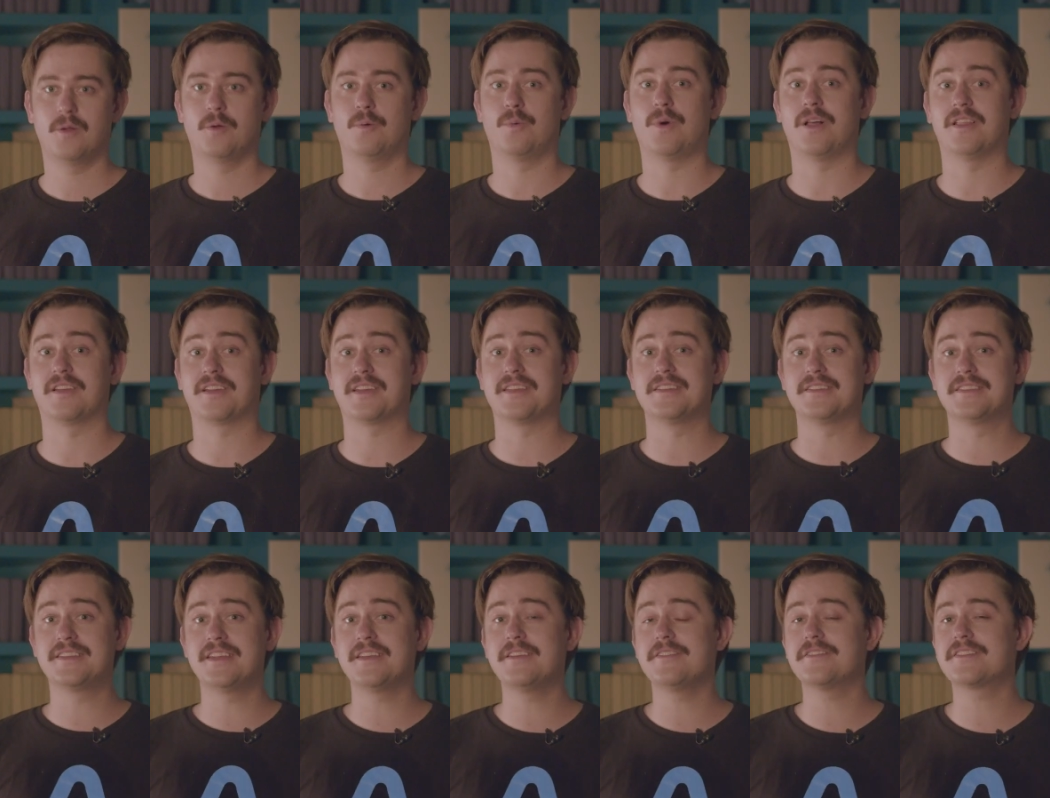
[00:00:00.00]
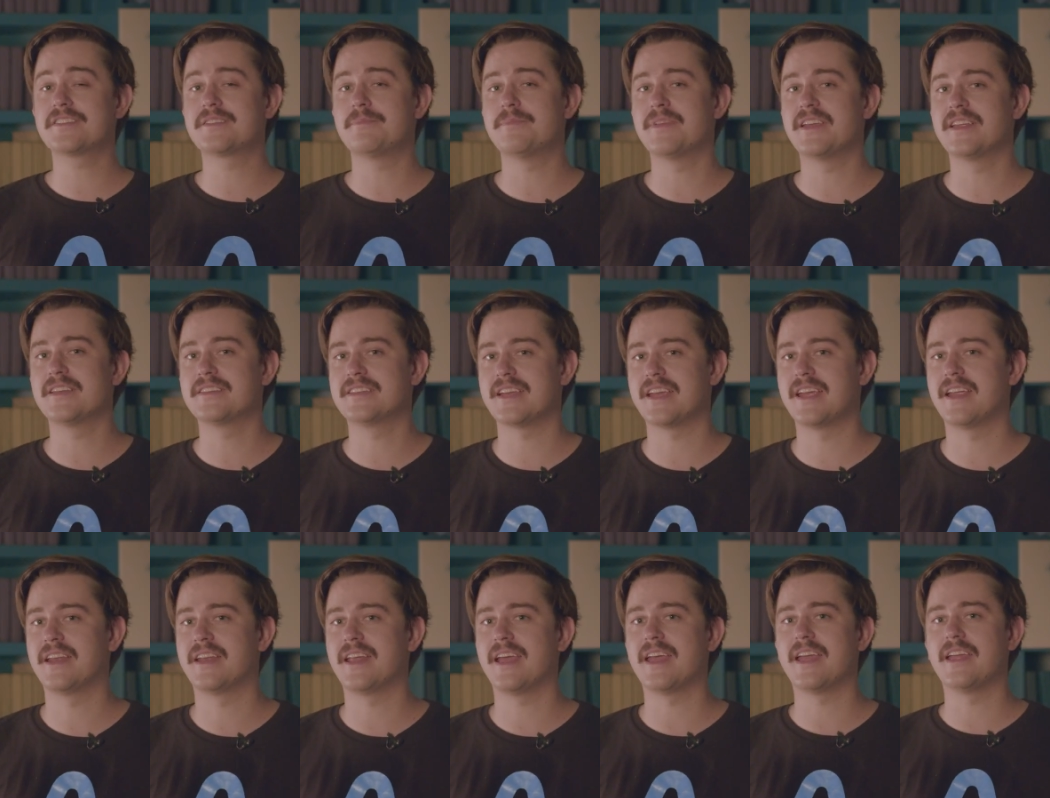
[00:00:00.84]
while it continues to
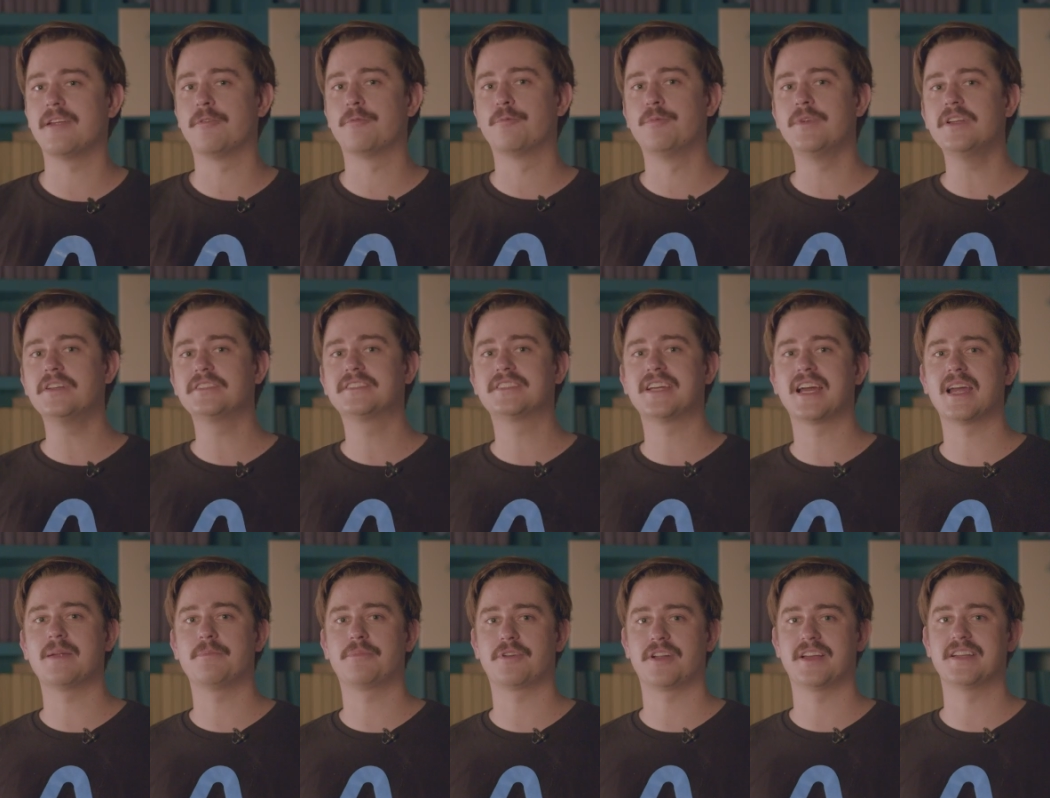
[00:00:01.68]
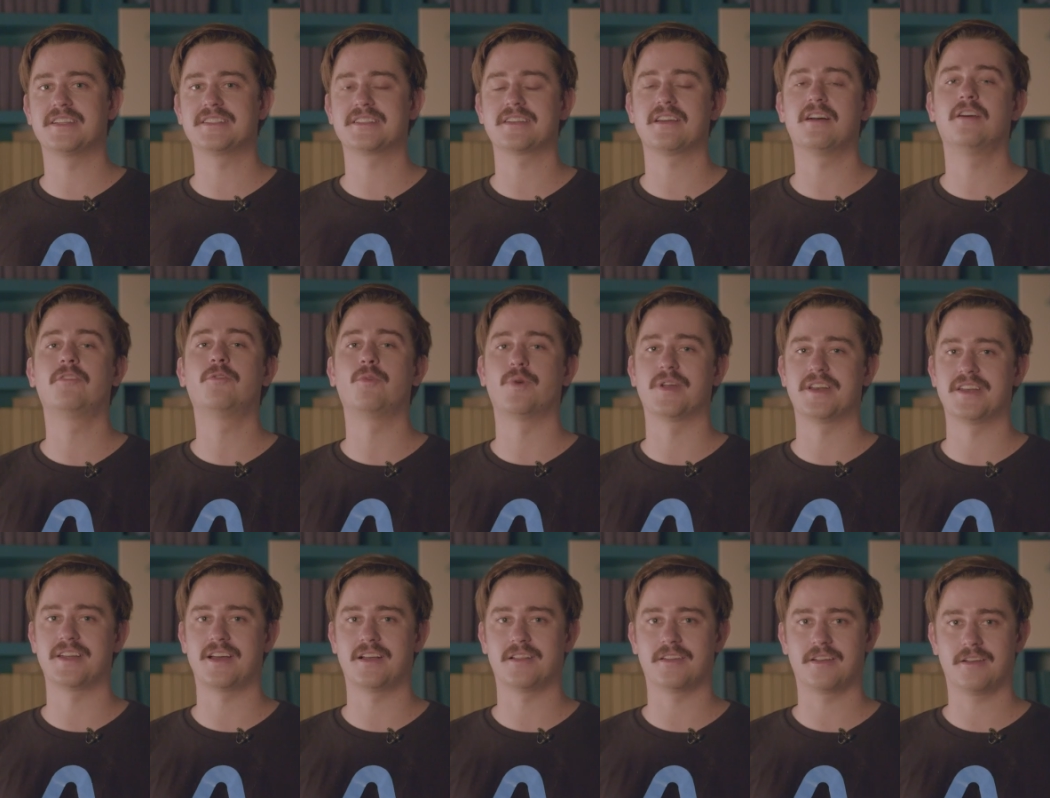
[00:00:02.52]
maintain a real-time price of
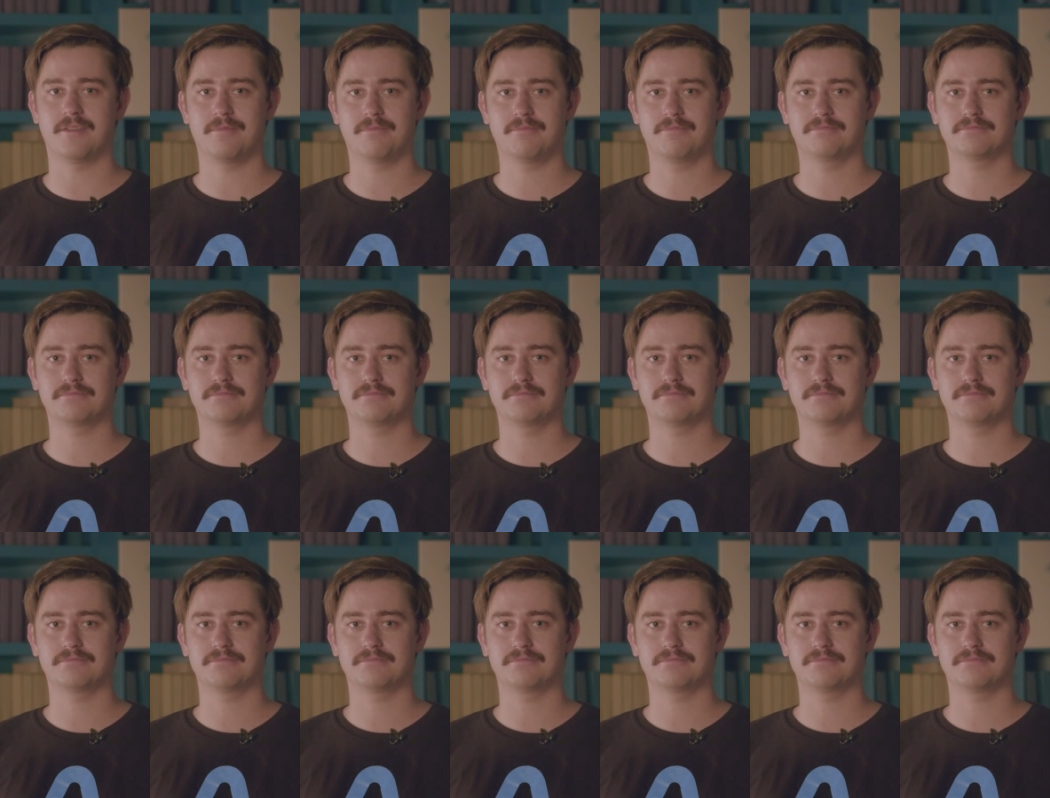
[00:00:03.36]
$1.